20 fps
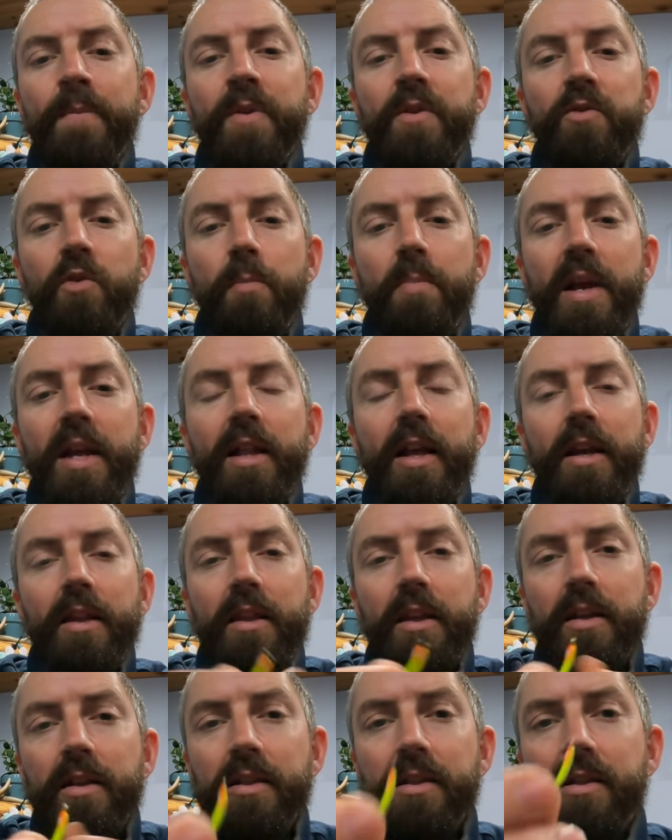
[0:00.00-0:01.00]
So a bait like
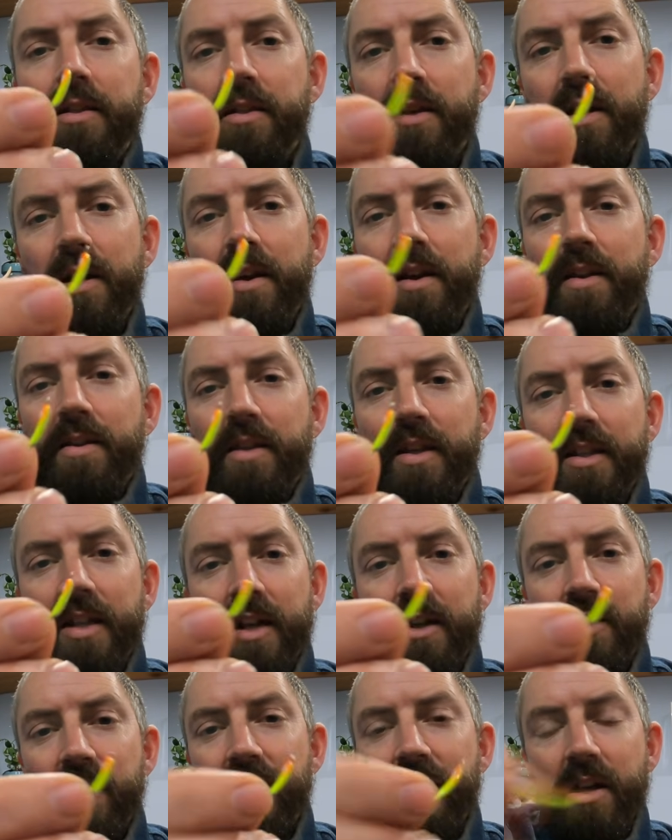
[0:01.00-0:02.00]
this, they
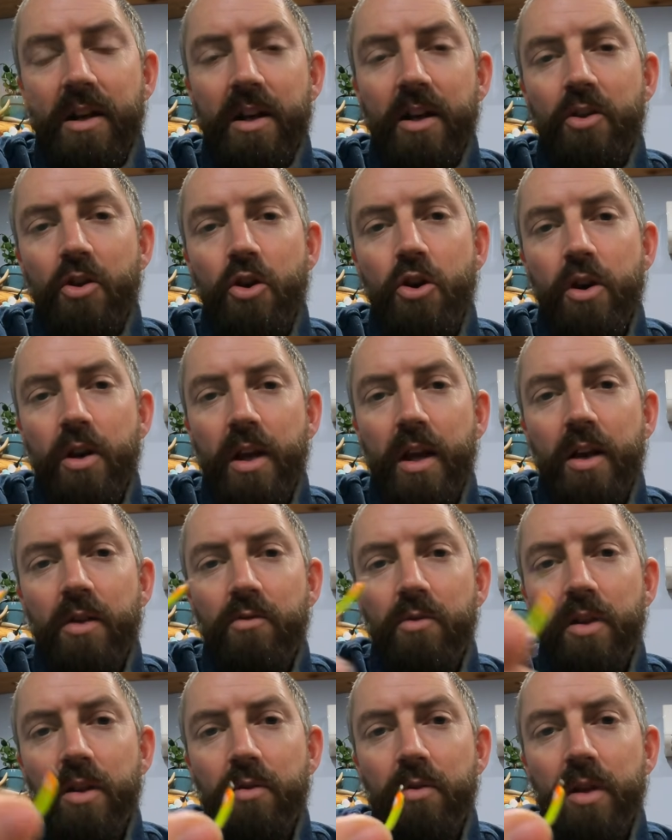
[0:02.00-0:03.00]
tend to suck in the hook end
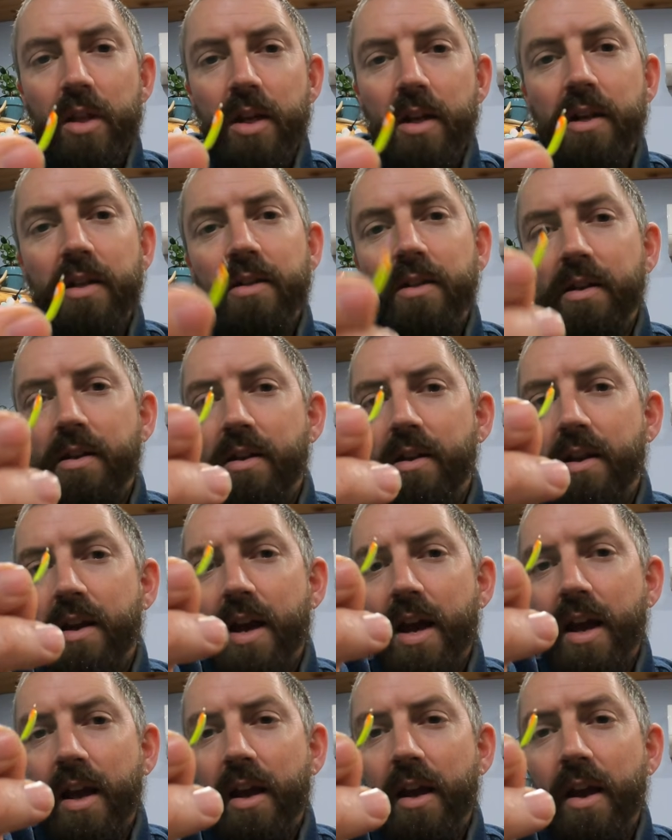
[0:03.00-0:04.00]
really, really easily,
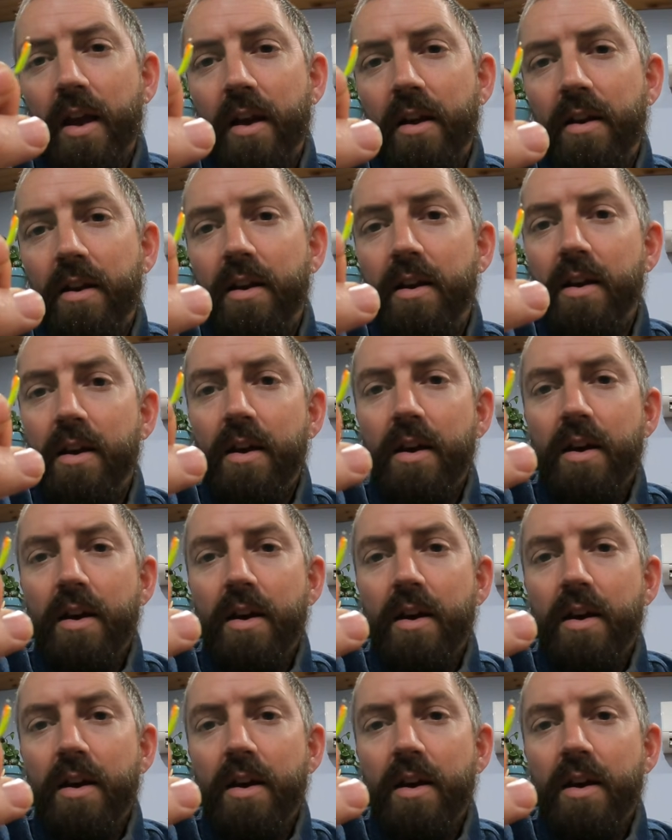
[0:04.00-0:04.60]
and